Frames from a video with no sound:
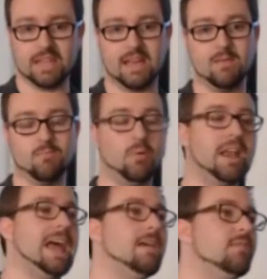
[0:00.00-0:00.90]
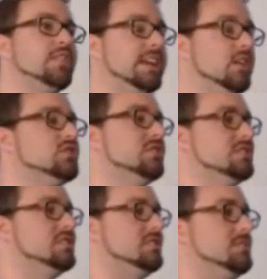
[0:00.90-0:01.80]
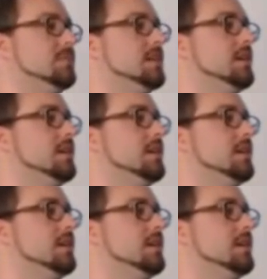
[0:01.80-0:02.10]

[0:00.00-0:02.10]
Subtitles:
But everything else on the system